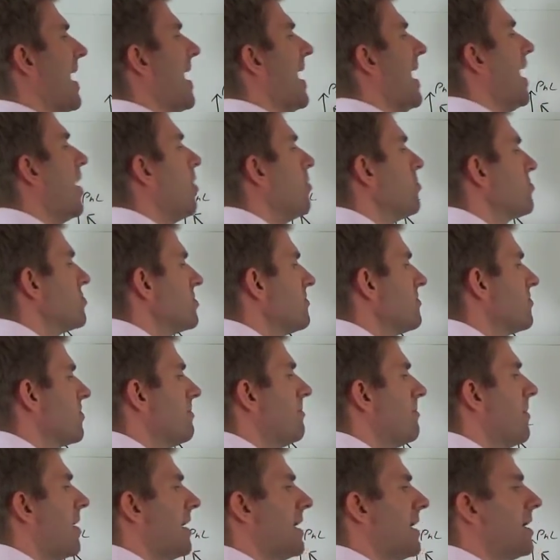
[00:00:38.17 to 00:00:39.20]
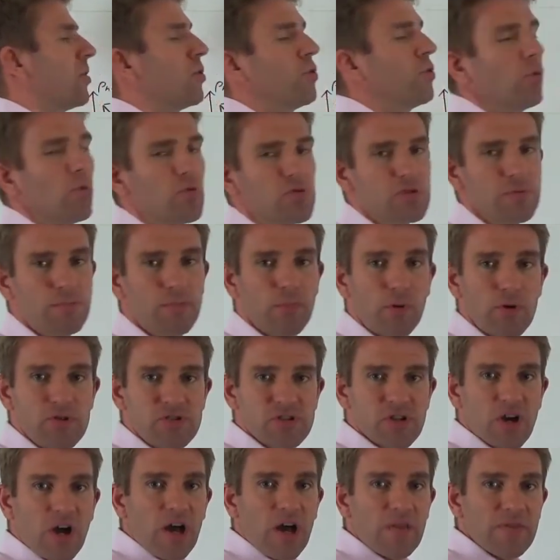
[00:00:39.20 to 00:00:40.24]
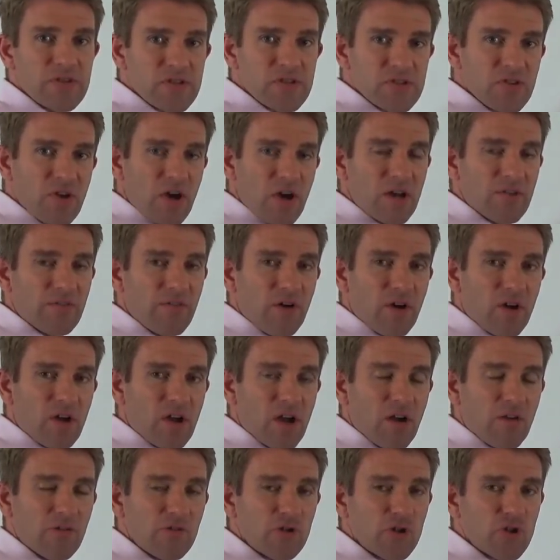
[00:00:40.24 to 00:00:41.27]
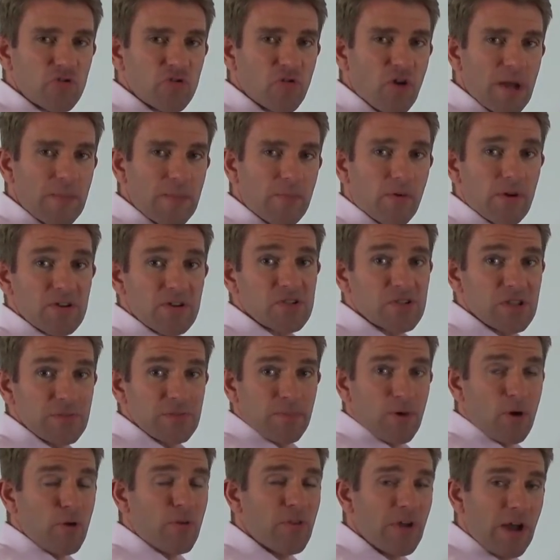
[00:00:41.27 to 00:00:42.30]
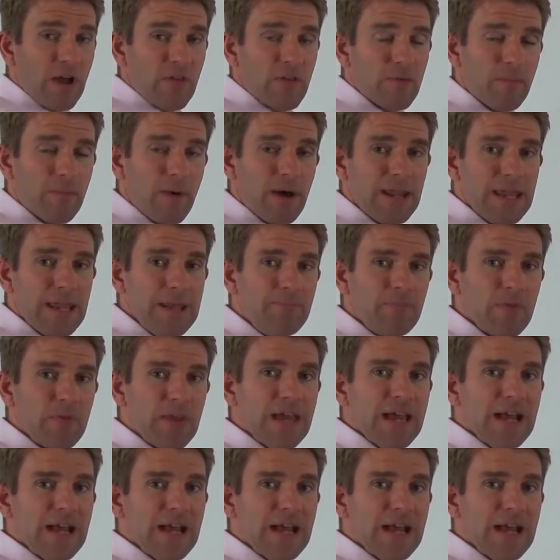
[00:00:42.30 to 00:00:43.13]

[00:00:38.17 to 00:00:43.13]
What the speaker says: out of the money calls and puts either side of our current strike price, so they're both out of the money,